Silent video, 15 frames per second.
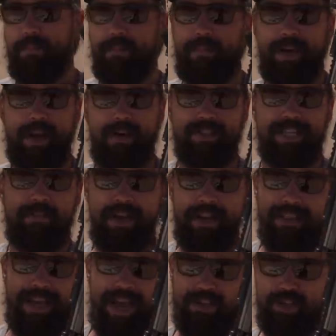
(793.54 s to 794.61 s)
When I was at my
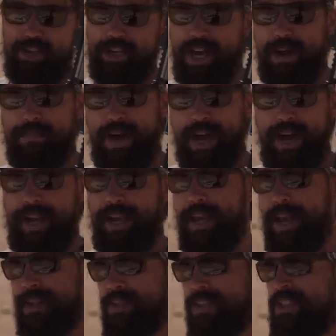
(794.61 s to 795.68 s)
last job, I,
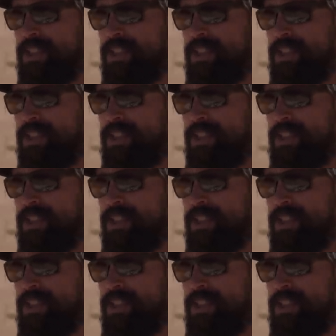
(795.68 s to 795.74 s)
as a